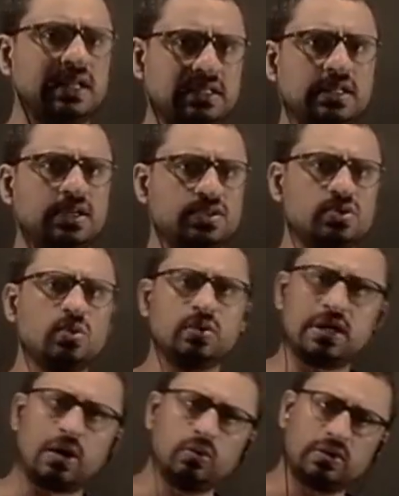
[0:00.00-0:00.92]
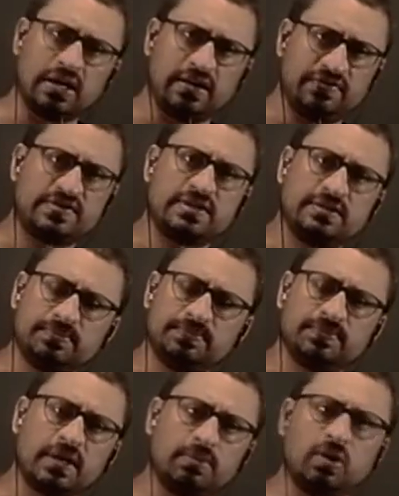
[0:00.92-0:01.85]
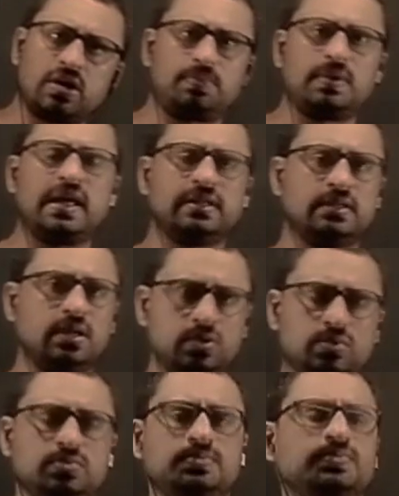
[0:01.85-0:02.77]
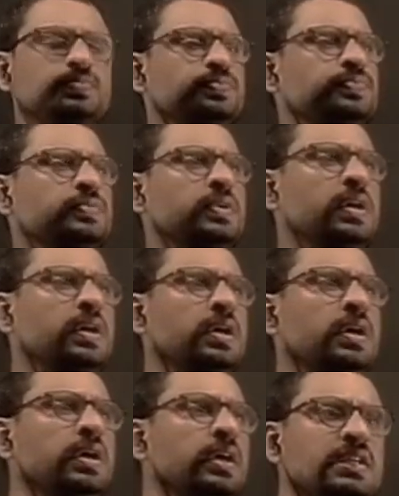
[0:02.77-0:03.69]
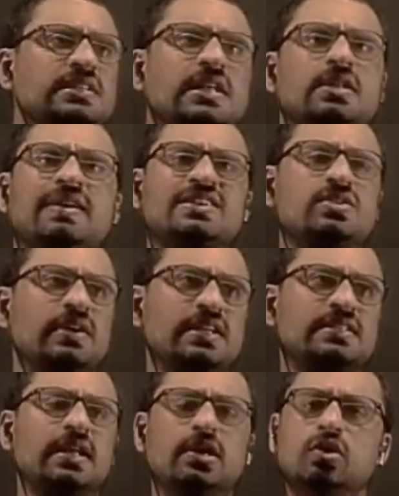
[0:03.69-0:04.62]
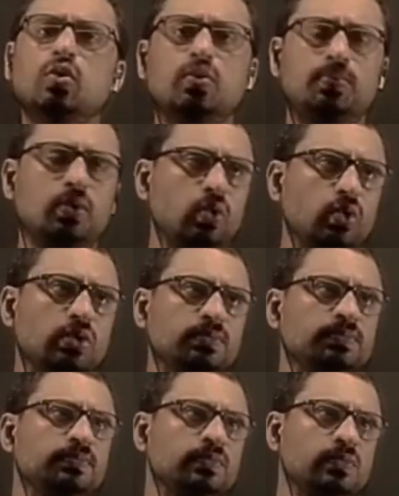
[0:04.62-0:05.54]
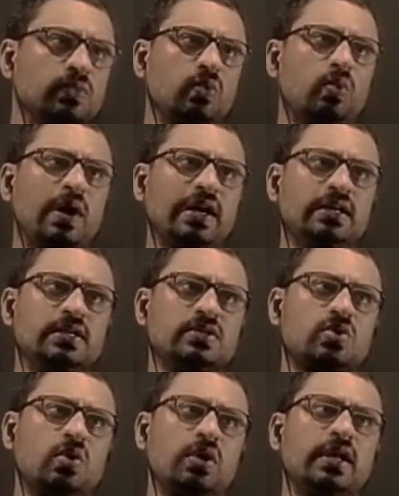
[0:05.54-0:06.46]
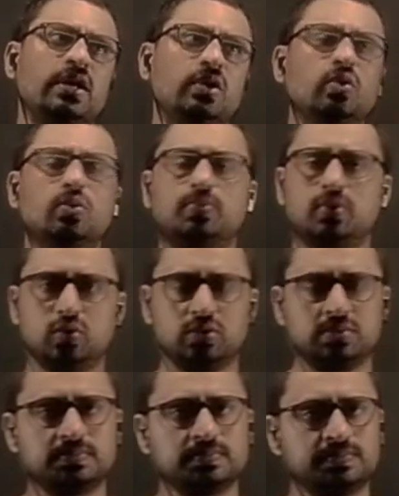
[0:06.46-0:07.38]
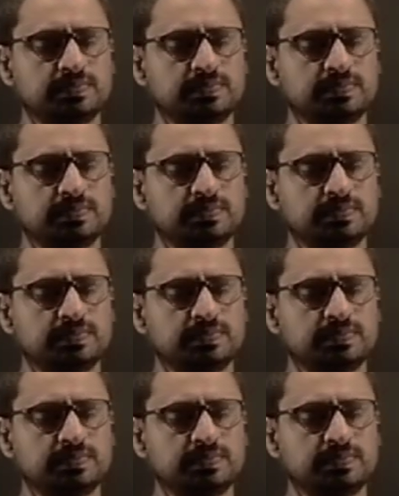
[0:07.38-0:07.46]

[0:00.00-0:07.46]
that there is no doubt left about applying the law. It's otherwise known as a loop rule. Why it is called a loop rule?